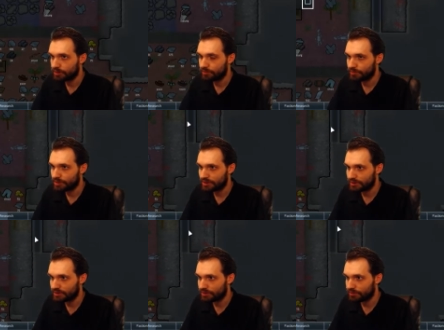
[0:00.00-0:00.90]

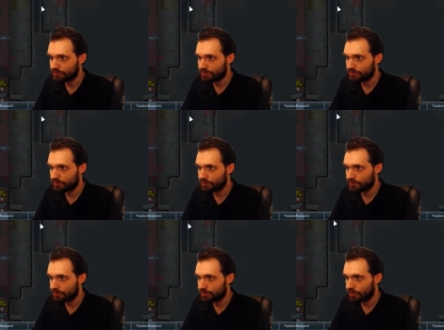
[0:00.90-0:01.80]
Please, no.
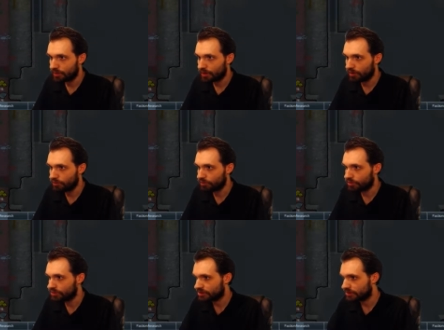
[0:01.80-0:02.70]
Oh,
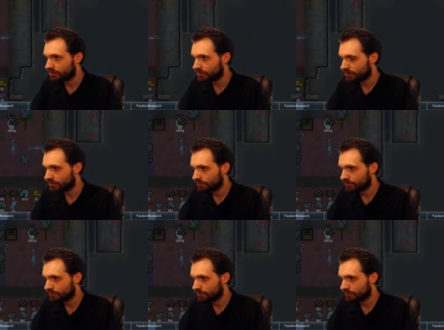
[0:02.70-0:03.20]
jeez.